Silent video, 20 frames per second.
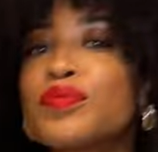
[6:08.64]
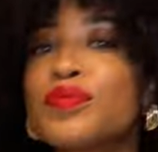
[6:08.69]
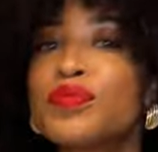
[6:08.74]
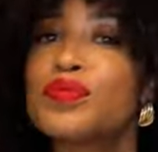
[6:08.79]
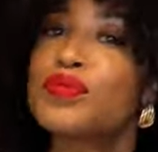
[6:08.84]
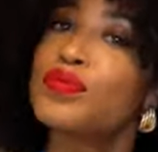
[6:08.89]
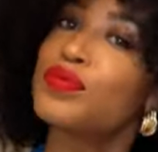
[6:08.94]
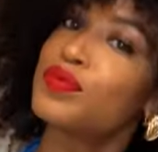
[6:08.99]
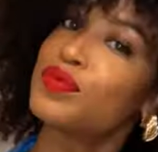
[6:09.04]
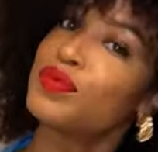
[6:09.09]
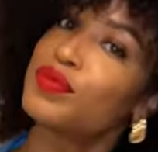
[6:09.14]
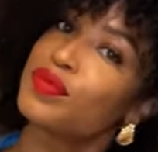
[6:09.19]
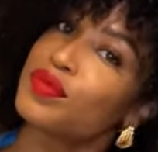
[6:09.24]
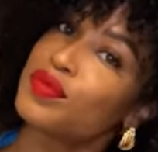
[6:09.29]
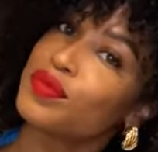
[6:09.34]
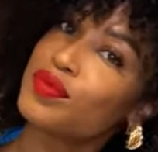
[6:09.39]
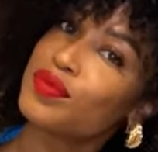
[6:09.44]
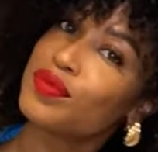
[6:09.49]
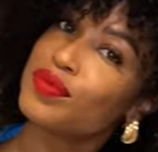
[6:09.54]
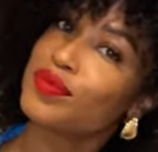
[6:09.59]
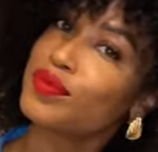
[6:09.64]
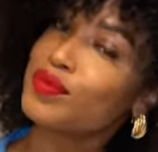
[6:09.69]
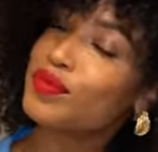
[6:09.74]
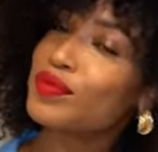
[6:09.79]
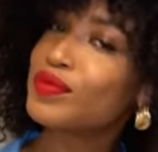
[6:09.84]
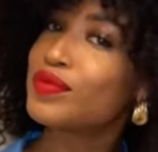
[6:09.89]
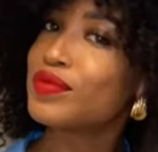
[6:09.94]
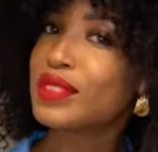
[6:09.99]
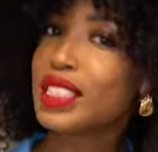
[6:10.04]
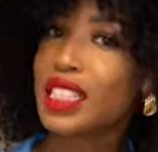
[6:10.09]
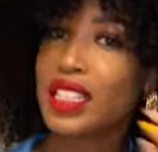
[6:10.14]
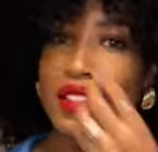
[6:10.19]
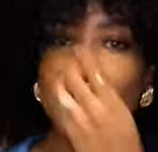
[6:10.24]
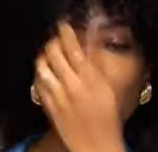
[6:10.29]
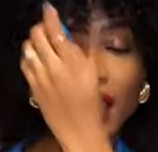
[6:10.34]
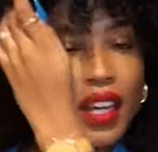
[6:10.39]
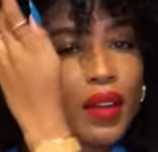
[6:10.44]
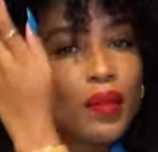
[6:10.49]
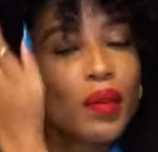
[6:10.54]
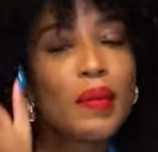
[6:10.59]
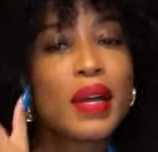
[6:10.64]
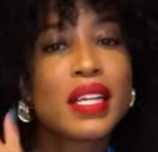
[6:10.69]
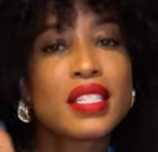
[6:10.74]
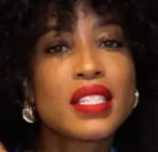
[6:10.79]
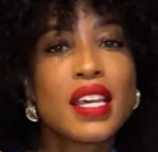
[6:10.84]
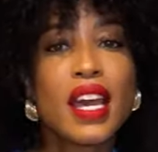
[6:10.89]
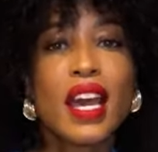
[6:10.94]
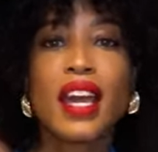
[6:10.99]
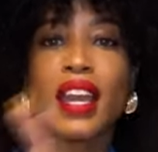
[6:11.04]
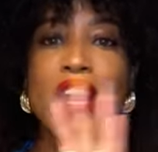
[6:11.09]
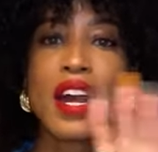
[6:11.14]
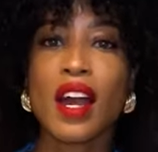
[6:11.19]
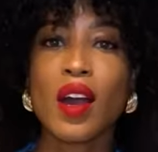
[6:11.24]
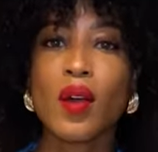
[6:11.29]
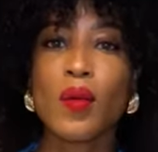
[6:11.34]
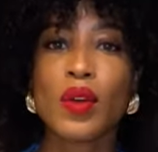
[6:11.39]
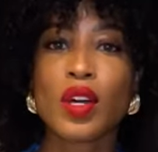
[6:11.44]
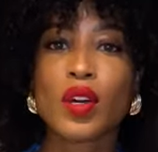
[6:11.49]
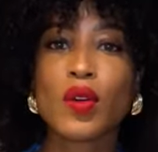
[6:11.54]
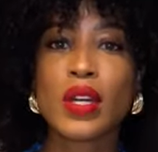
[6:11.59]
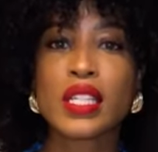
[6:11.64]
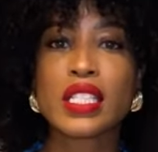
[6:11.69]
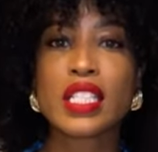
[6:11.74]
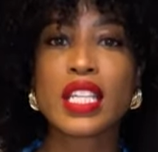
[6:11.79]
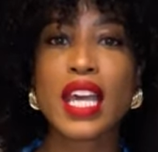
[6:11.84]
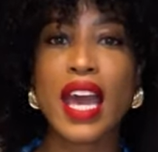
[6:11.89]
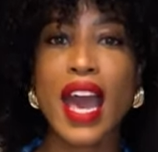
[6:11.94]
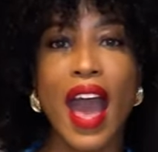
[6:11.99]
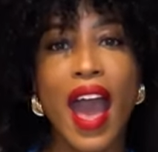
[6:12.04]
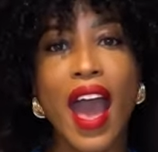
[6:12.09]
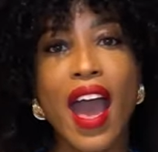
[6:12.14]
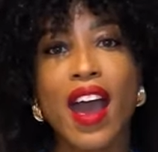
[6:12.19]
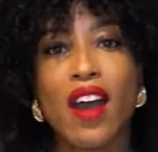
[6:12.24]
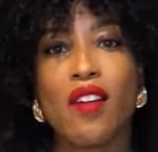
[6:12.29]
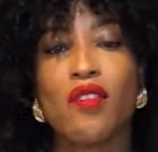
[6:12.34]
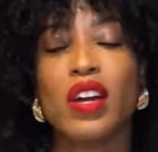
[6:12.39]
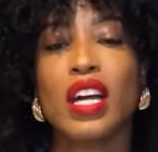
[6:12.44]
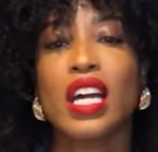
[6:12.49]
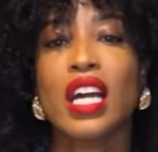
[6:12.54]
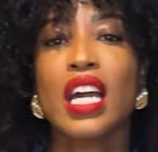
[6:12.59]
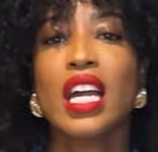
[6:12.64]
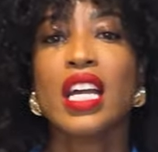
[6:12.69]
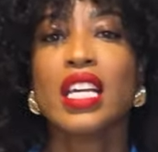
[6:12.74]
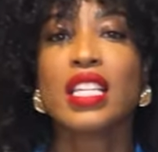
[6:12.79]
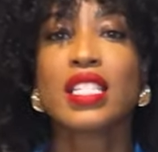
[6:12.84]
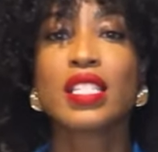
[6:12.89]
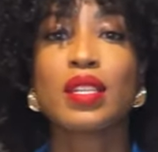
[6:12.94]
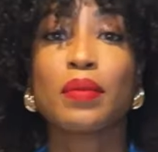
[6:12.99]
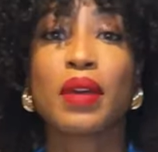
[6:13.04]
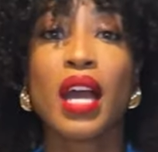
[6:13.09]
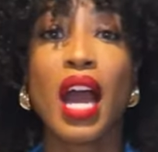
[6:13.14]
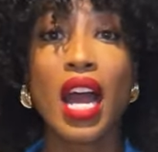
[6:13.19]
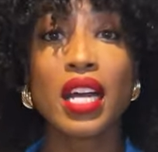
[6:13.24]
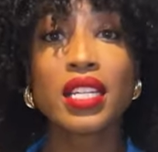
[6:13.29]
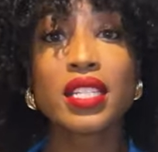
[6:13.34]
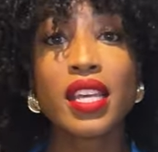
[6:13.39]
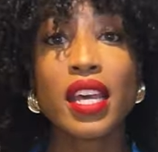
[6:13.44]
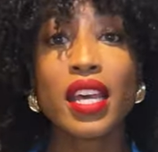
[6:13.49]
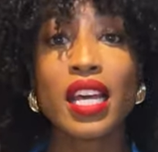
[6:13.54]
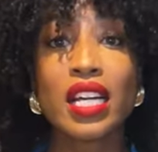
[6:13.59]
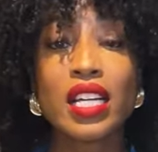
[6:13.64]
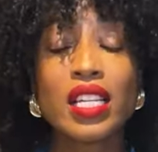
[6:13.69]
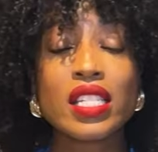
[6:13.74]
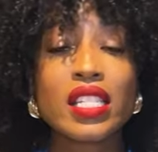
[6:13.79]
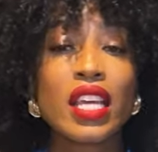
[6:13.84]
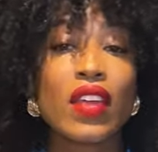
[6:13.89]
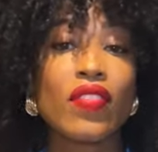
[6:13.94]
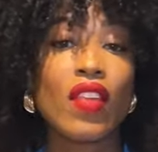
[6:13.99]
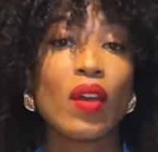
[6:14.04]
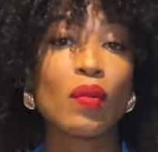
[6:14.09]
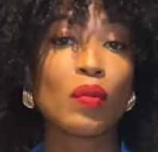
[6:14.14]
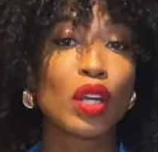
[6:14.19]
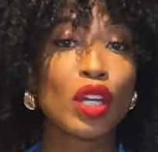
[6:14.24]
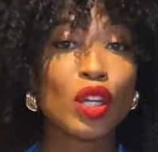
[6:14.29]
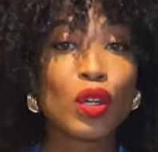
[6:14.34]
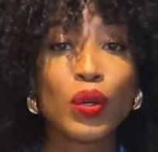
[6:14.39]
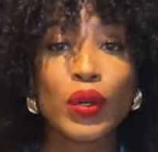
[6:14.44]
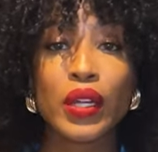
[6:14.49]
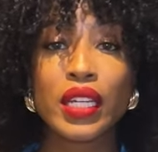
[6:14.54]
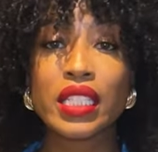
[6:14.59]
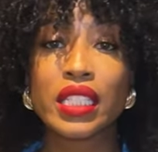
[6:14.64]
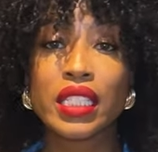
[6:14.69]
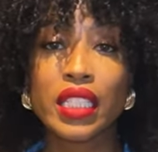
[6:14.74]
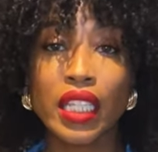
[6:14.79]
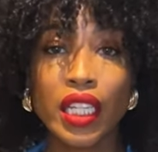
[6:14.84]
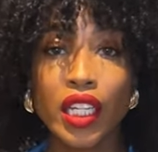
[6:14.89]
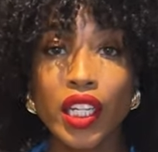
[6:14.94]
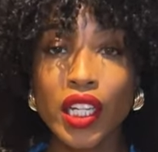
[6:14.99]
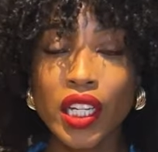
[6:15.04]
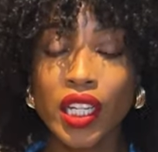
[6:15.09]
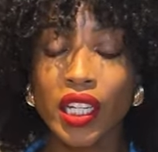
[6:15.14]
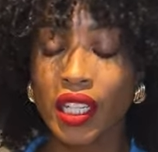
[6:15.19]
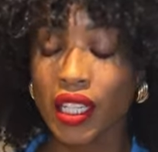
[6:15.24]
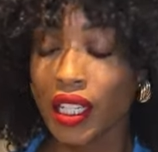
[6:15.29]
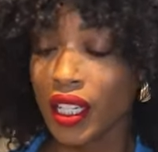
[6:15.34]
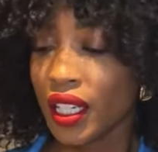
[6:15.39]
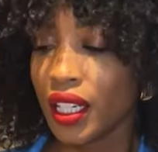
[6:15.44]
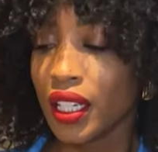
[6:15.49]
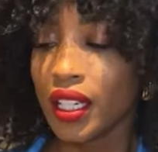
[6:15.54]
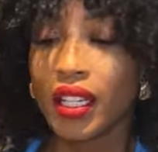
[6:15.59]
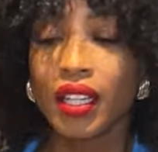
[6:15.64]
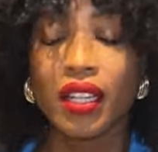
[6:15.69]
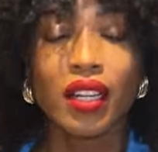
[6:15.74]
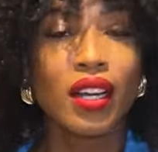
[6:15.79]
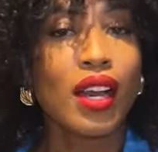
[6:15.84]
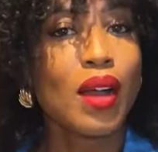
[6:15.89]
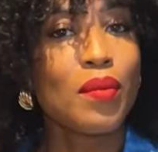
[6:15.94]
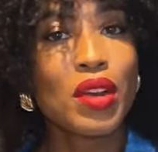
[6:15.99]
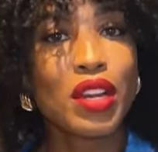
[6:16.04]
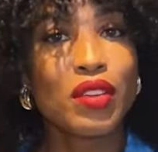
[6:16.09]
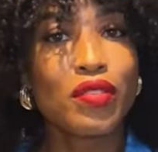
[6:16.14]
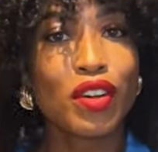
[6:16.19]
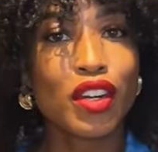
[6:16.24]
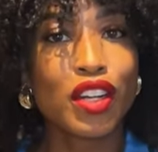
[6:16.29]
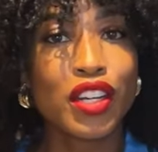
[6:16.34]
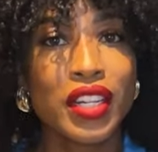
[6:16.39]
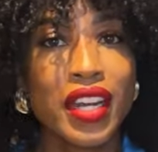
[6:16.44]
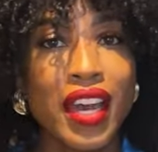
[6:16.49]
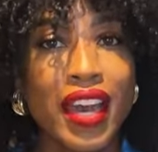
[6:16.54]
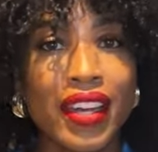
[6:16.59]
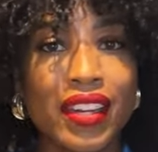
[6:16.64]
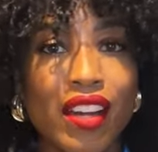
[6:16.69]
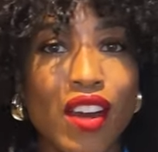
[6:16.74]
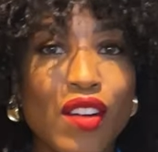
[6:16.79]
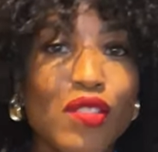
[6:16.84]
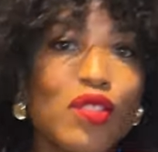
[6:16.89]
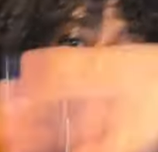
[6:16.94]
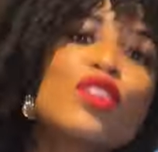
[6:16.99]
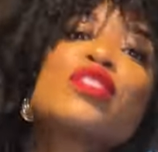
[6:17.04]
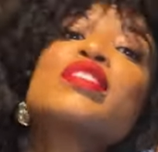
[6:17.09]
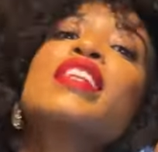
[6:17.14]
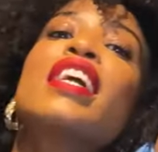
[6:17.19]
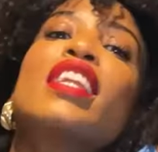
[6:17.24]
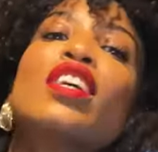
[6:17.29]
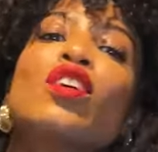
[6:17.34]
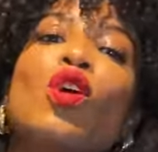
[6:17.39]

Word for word: can't see because you're far away. All right, we're about to head out. We're going to have some cocktails, and then we're going to go get dinner. ready for a good night. Our first night in